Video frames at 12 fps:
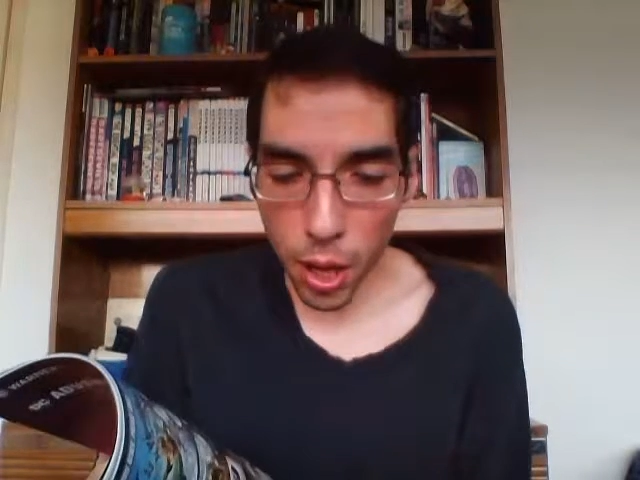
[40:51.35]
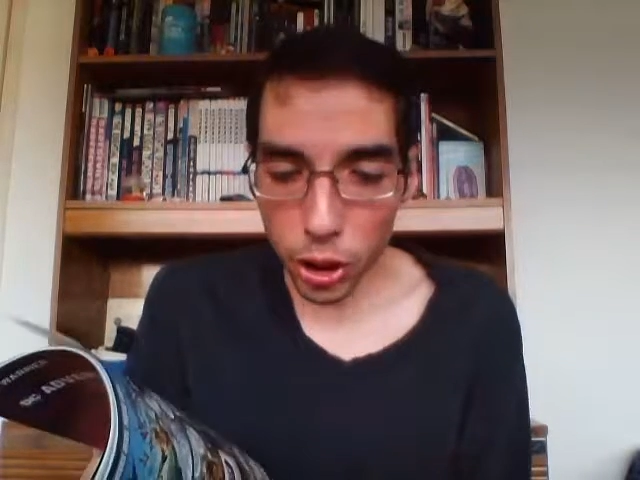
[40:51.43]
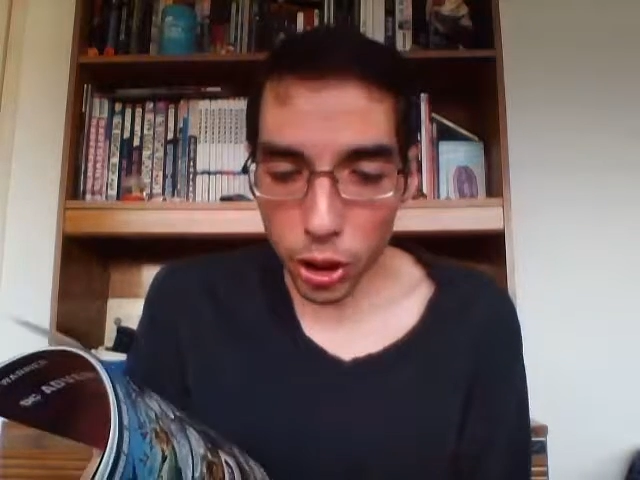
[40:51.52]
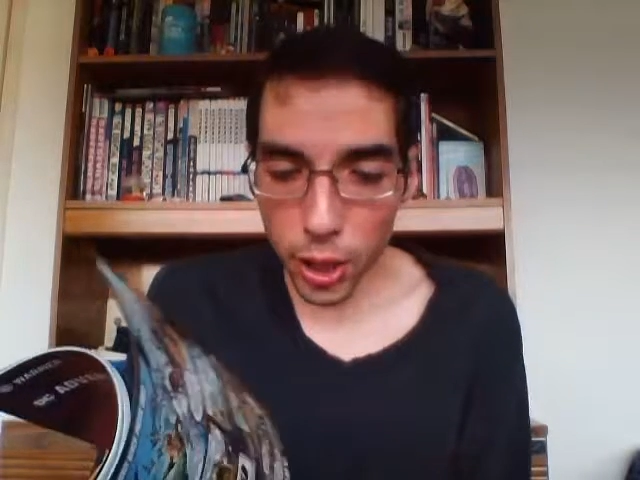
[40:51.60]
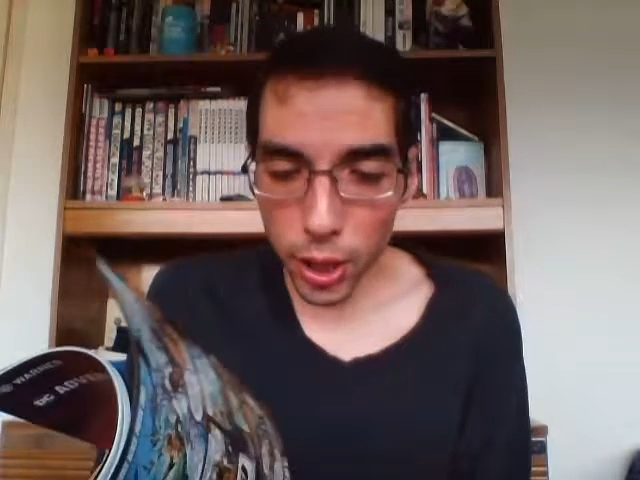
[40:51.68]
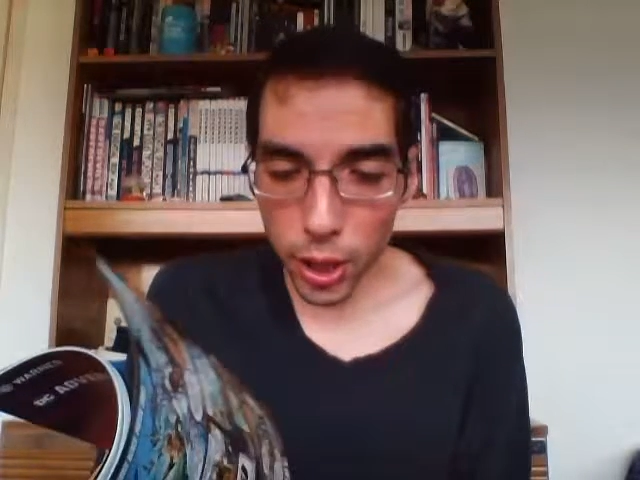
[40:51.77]

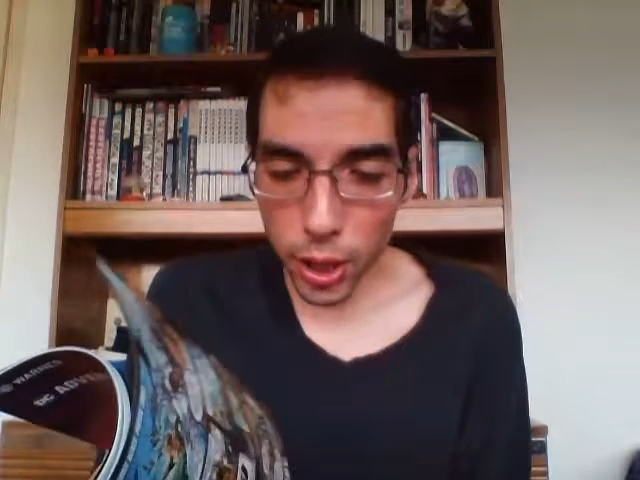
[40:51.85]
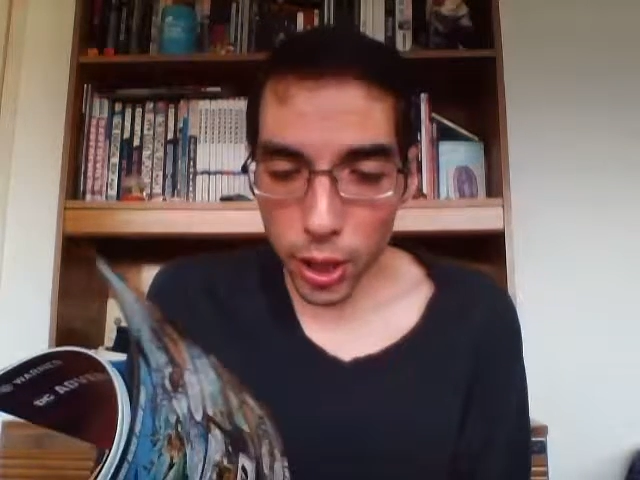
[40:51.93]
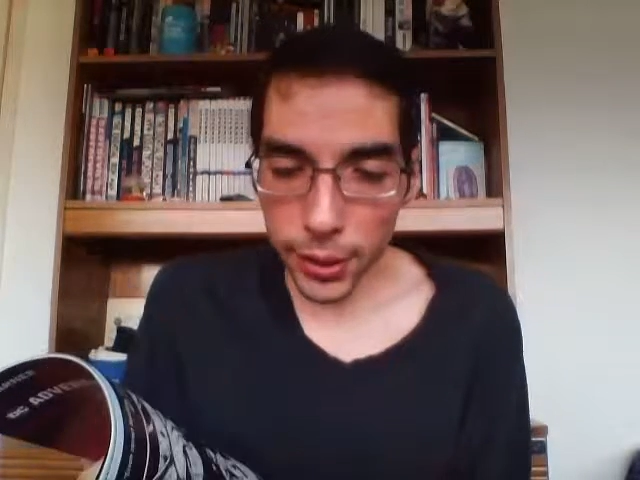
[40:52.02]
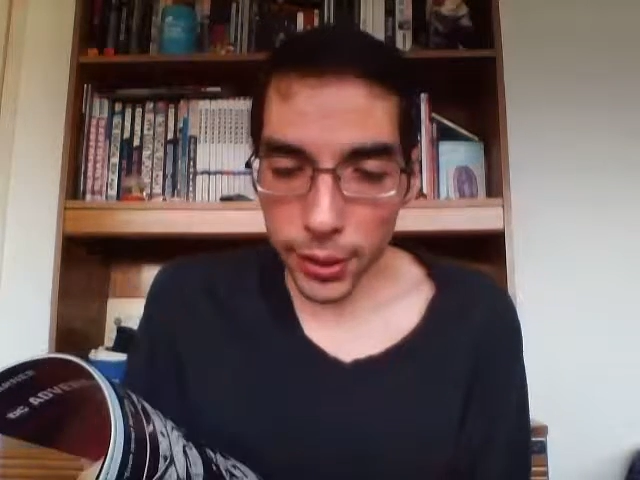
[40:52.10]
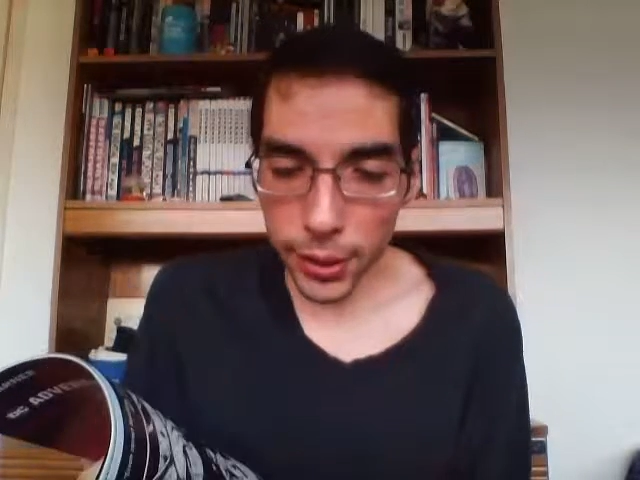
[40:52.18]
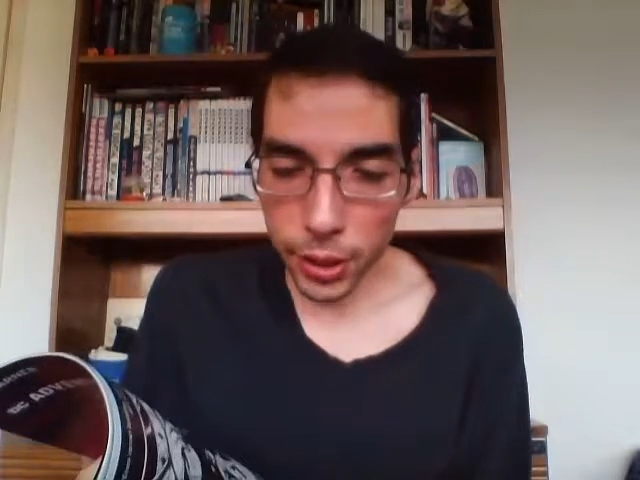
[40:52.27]

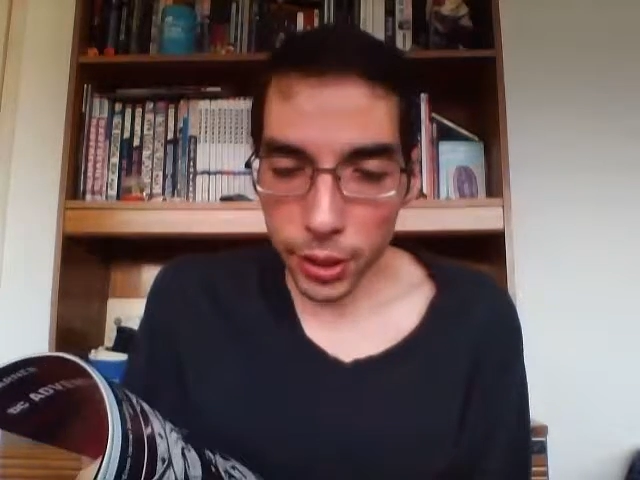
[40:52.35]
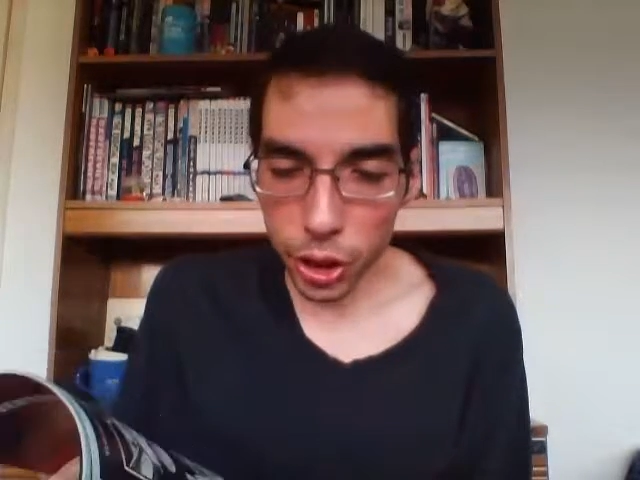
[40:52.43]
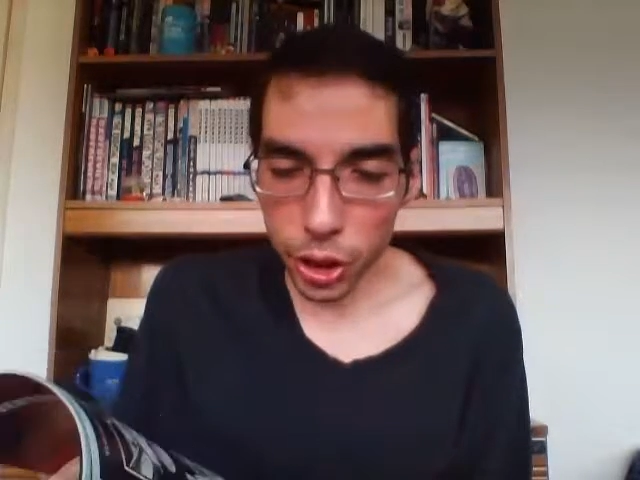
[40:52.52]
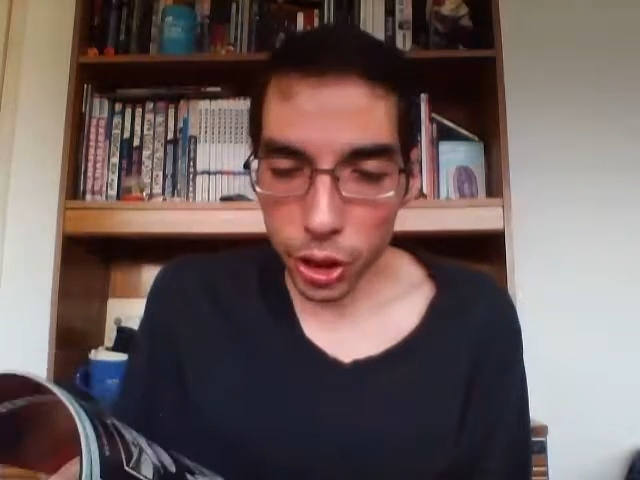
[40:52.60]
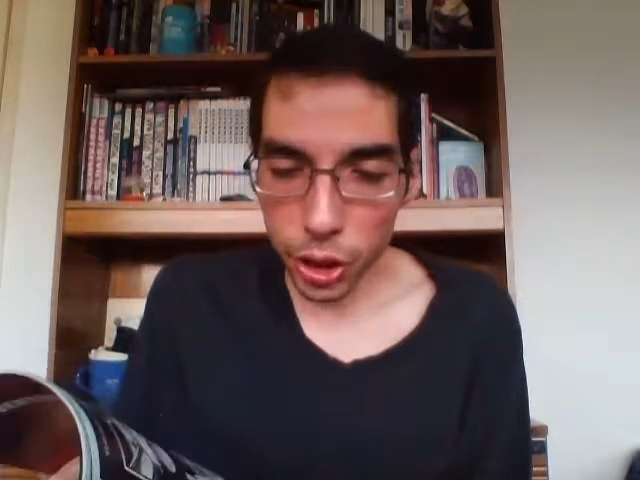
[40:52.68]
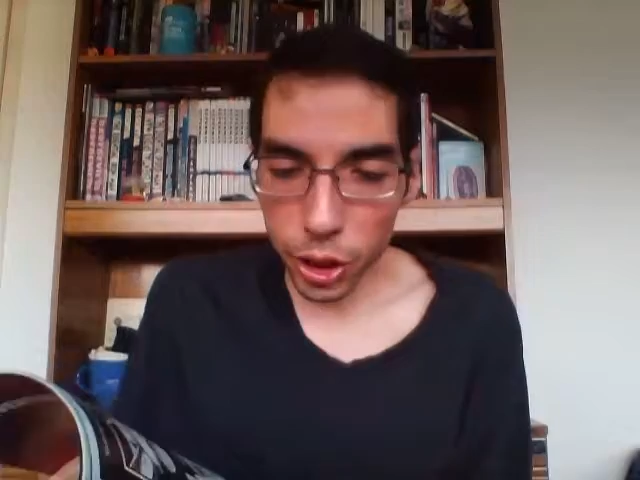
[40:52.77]
just as
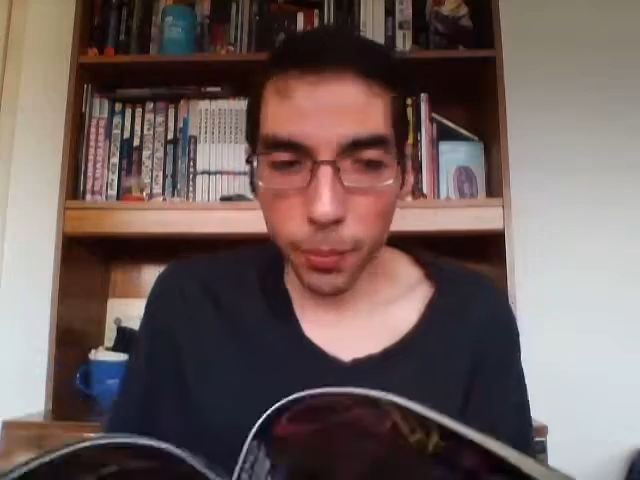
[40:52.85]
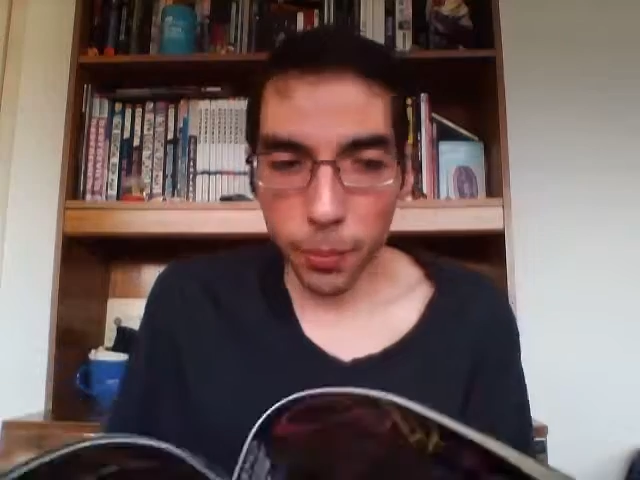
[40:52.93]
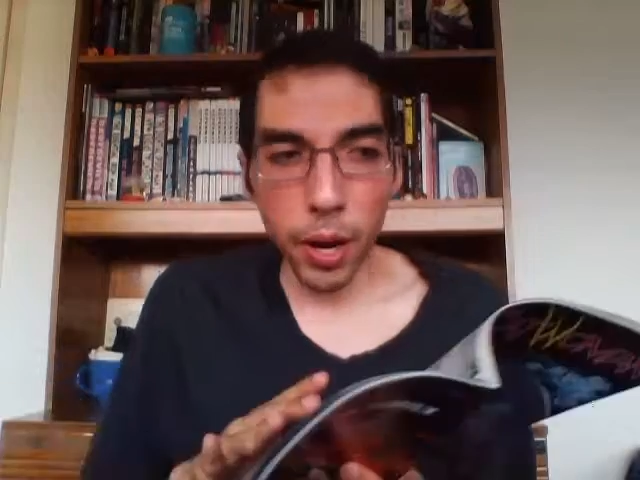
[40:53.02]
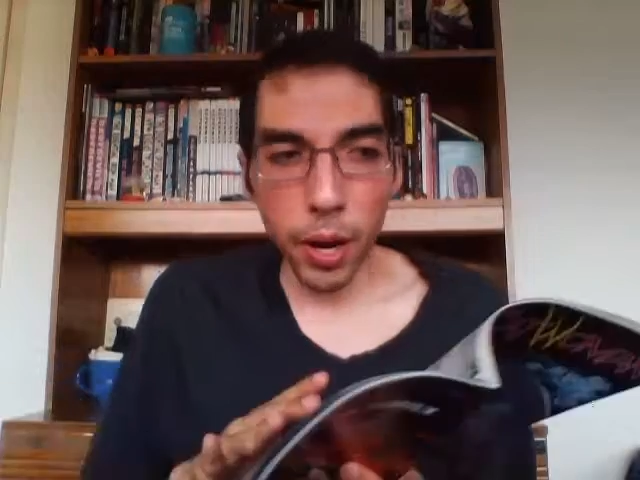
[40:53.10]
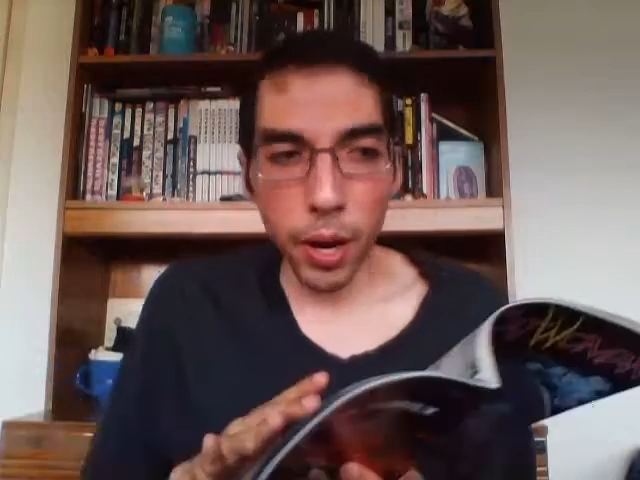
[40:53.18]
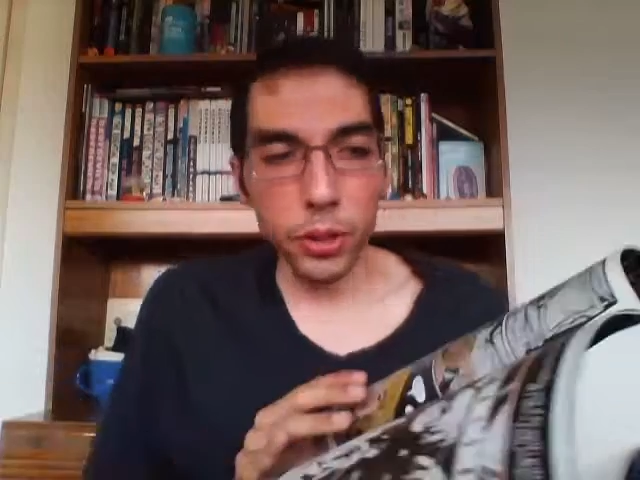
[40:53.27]
she's
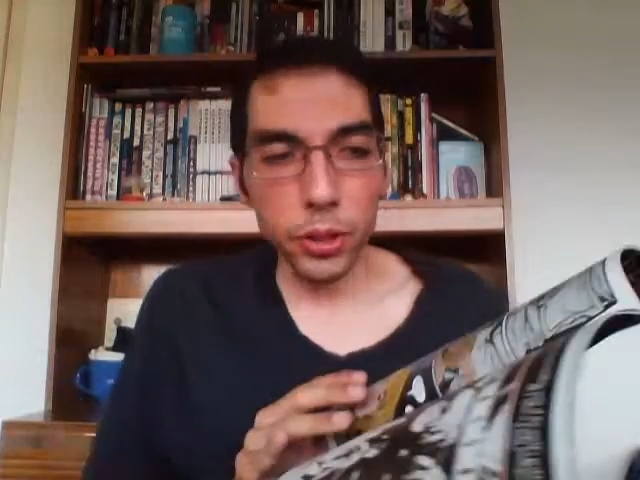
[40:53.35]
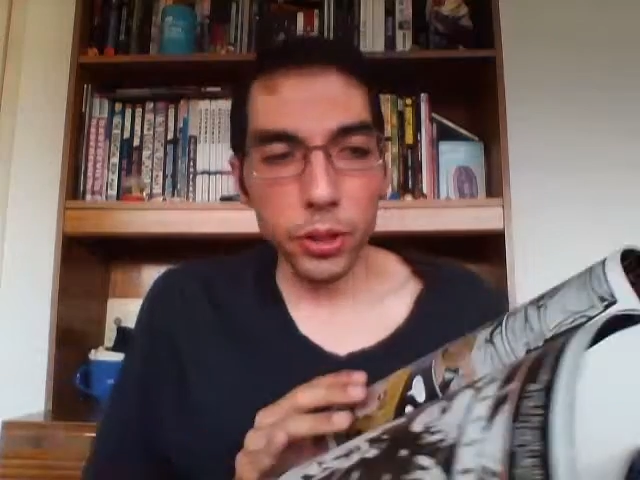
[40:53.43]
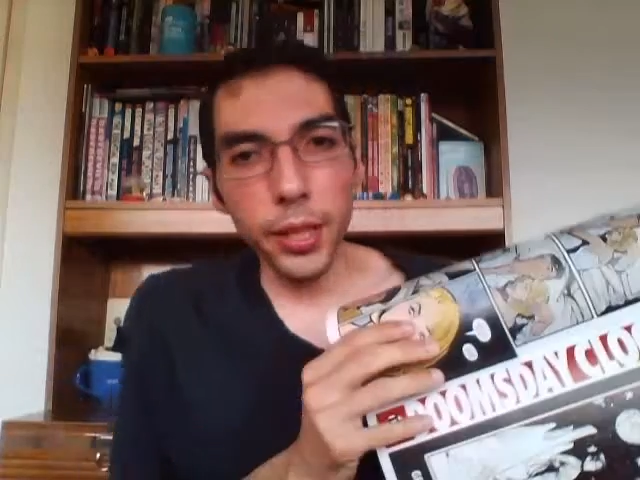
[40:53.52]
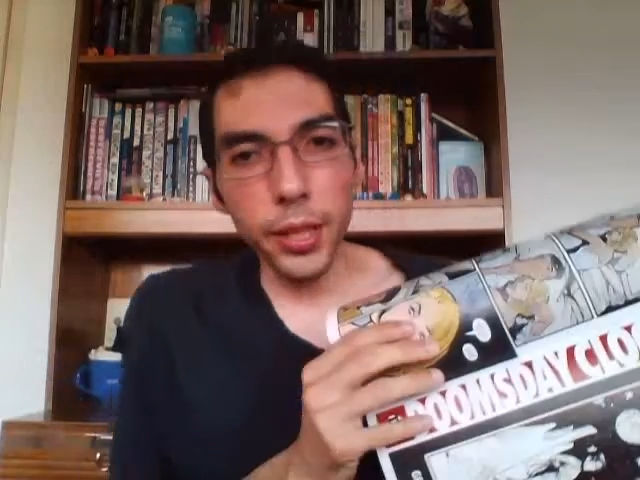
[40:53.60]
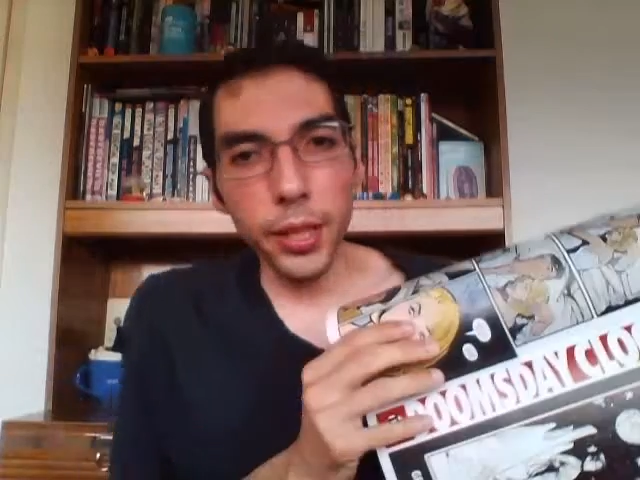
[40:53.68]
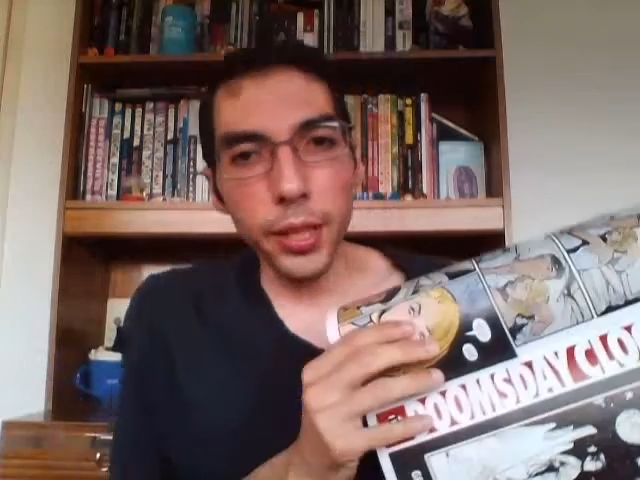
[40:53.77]
about to
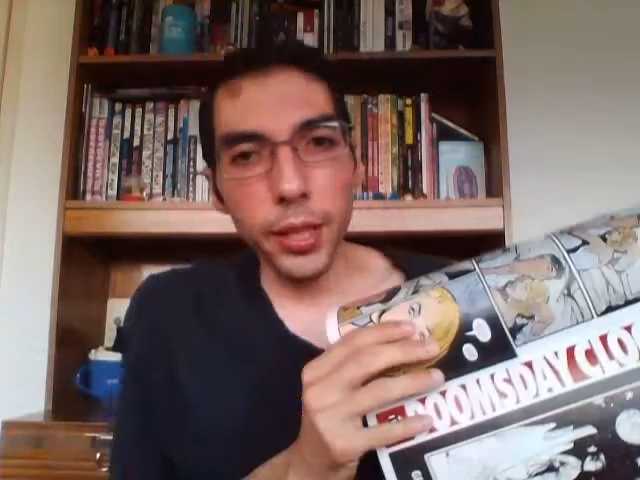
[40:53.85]
kill